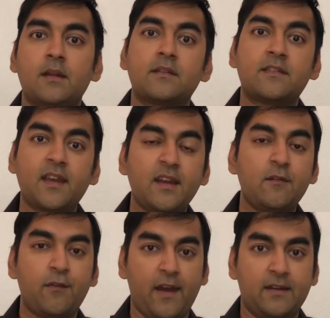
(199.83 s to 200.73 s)
The
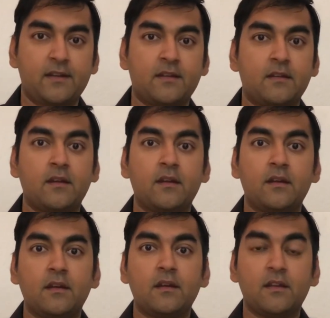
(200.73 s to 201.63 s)
second factor
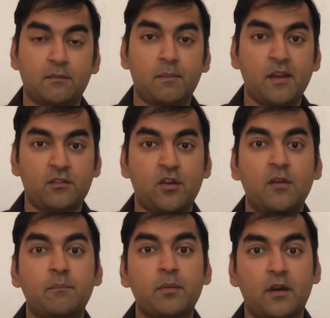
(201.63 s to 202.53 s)
is based
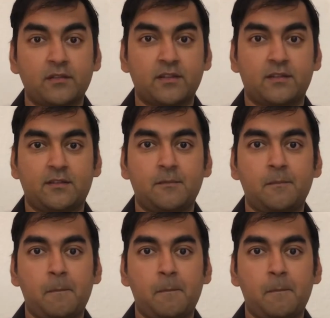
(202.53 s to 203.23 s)
on process.